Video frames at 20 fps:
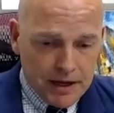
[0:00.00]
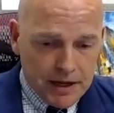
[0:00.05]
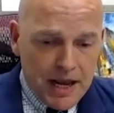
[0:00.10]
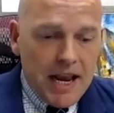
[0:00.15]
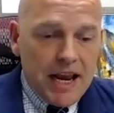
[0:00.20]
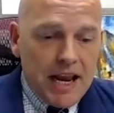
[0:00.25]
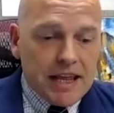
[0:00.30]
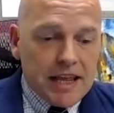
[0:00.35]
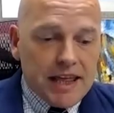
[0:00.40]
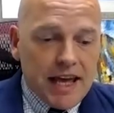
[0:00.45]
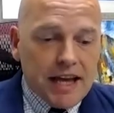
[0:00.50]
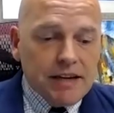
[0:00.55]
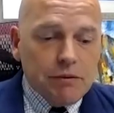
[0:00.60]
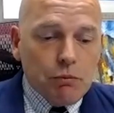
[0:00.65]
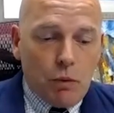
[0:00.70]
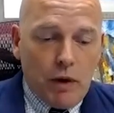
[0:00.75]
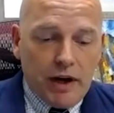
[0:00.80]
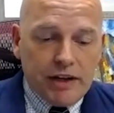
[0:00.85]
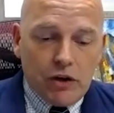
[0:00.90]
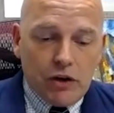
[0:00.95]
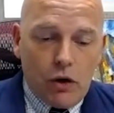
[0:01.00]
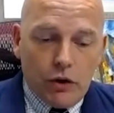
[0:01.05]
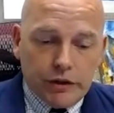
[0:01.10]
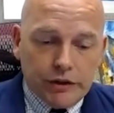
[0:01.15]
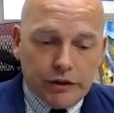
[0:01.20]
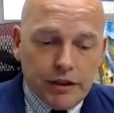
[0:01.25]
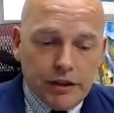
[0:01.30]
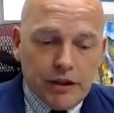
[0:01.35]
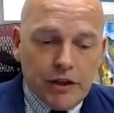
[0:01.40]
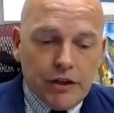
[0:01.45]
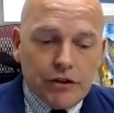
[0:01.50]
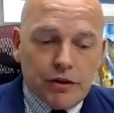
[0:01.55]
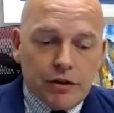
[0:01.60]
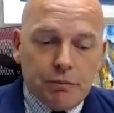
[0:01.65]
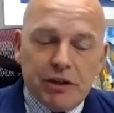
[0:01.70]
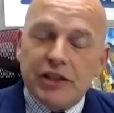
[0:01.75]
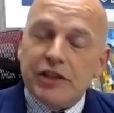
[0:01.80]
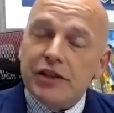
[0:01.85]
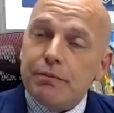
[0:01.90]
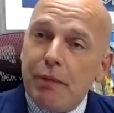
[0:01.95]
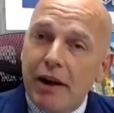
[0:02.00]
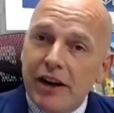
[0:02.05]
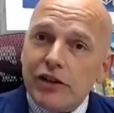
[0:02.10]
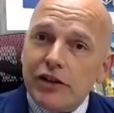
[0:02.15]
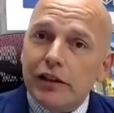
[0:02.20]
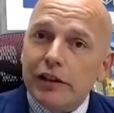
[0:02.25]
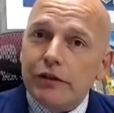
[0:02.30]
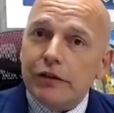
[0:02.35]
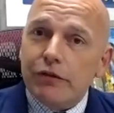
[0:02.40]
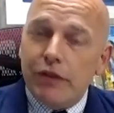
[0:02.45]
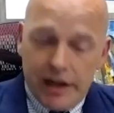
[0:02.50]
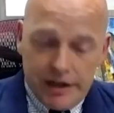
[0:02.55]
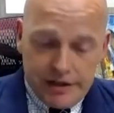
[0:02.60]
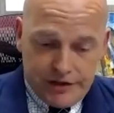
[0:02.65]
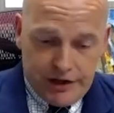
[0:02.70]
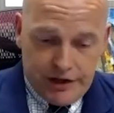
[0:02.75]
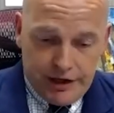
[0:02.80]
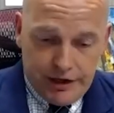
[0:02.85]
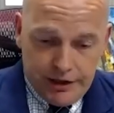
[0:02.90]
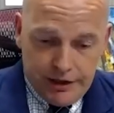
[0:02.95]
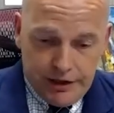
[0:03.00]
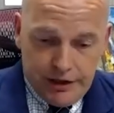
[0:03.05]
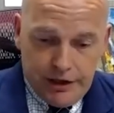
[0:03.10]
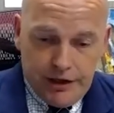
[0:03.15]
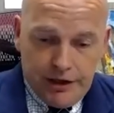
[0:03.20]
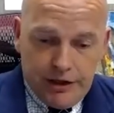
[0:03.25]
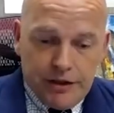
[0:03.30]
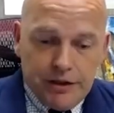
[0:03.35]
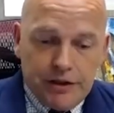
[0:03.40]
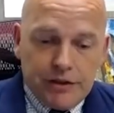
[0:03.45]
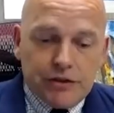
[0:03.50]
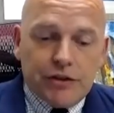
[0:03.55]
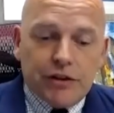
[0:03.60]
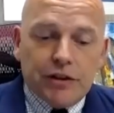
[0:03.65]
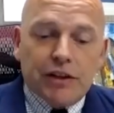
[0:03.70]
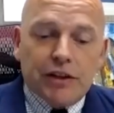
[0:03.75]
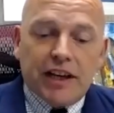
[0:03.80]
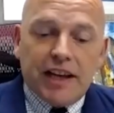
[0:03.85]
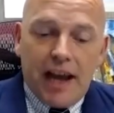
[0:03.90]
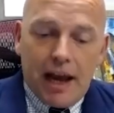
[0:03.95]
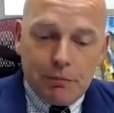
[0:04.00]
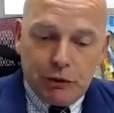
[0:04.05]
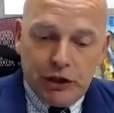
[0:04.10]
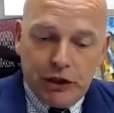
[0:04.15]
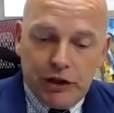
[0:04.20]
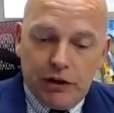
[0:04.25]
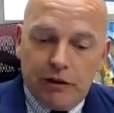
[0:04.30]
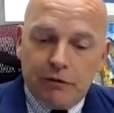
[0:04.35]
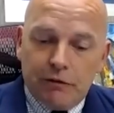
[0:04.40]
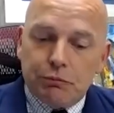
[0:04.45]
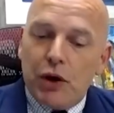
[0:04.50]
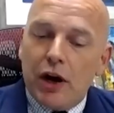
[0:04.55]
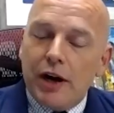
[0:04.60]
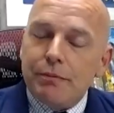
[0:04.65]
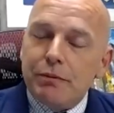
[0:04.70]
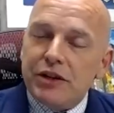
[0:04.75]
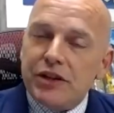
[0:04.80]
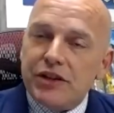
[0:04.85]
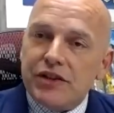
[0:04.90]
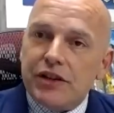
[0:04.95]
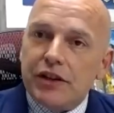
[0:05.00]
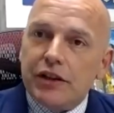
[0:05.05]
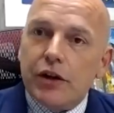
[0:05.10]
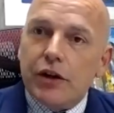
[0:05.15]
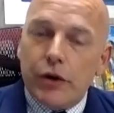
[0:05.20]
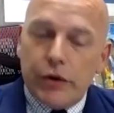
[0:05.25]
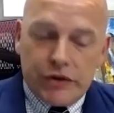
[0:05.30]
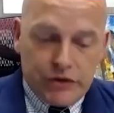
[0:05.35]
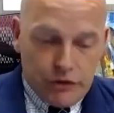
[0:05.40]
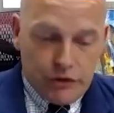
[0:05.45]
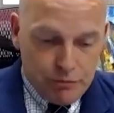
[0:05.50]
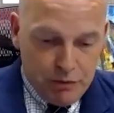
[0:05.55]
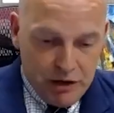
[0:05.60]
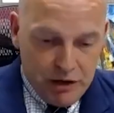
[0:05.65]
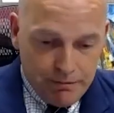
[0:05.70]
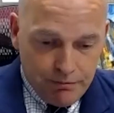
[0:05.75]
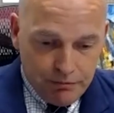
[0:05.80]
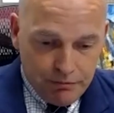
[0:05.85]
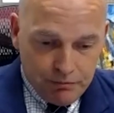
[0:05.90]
He then went on to be Special Advisor to the Cabinet of Prime Minister Koizumi